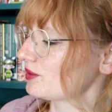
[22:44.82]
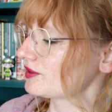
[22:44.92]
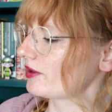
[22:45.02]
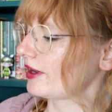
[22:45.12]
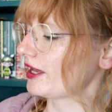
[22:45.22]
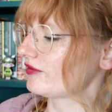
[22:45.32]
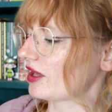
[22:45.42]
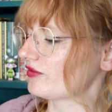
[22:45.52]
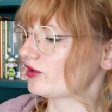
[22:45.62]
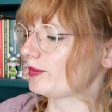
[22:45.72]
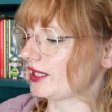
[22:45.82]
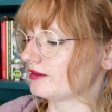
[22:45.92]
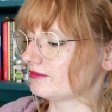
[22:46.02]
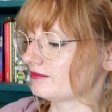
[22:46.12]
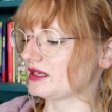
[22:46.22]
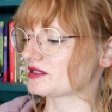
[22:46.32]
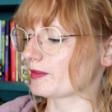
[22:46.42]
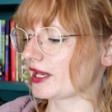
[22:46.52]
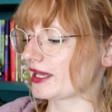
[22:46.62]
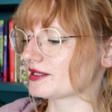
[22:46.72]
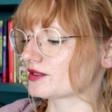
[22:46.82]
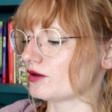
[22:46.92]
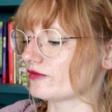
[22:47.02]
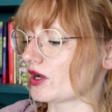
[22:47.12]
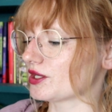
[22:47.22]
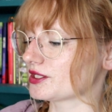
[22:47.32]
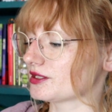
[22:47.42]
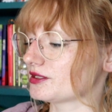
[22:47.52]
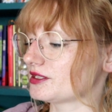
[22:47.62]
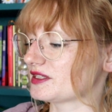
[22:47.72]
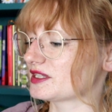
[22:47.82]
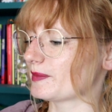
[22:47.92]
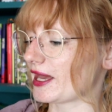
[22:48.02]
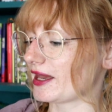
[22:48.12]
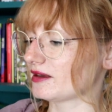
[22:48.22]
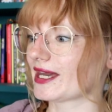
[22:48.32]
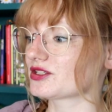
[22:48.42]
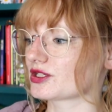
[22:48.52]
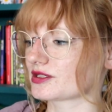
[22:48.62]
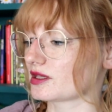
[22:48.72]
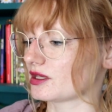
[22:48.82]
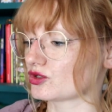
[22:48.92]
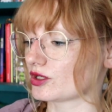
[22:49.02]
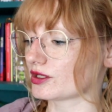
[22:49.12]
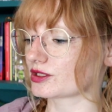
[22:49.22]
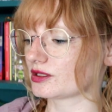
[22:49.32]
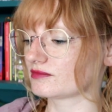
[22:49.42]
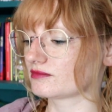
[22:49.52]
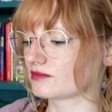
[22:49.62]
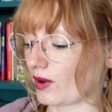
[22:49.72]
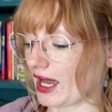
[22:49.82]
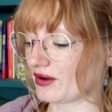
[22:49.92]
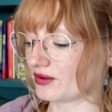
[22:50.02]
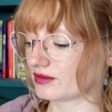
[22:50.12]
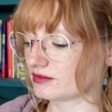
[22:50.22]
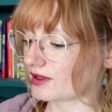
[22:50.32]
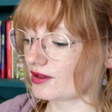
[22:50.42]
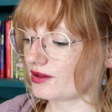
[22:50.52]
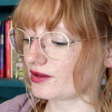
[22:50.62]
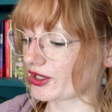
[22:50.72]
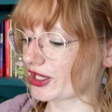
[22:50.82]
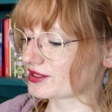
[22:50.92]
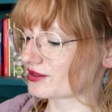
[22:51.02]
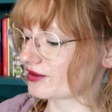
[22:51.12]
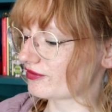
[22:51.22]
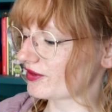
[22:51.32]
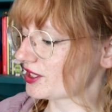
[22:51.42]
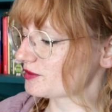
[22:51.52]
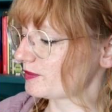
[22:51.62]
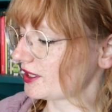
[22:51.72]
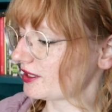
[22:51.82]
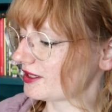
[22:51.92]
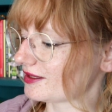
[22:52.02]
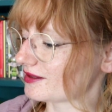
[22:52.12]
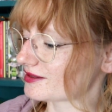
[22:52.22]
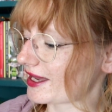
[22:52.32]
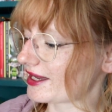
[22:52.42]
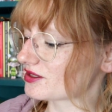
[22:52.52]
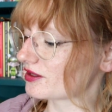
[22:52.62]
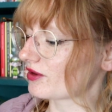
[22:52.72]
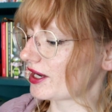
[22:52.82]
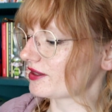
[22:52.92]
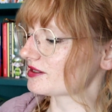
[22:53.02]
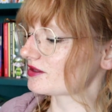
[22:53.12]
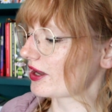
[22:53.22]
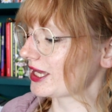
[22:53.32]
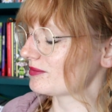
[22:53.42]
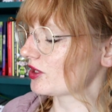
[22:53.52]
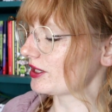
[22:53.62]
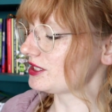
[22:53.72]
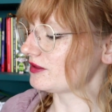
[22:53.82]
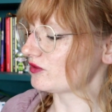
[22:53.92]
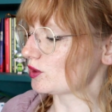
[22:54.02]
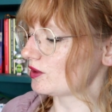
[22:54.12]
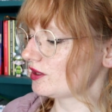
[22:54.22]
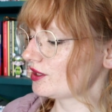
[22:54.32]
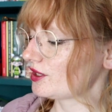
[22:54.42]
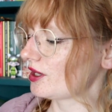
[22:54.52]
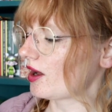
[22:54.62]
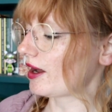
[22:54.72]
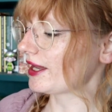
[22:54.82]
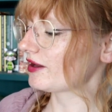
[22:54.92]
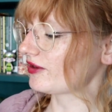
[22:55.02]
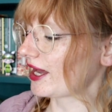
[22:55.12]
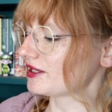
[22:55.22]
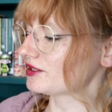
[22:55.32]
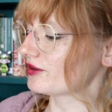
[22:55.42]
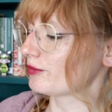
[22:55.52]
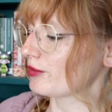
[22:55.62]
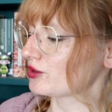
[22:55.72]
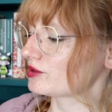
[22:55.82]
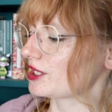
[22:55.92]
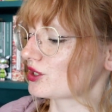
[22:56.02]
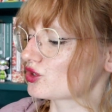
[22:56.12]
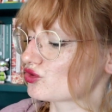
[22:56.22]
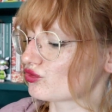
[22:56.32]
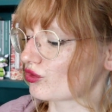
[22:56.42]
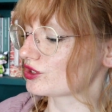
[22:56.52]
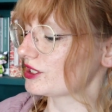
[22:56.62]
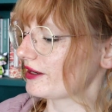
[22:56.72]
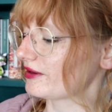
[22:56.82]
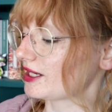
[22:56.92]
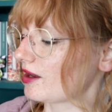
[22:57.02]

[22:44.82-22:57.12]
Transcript: else I have ever been. It is a place of utter despair. That's just the introduction. Wow. Oh, okay, so the first bit is, as I write this, I am 94. I have had the most extraordinary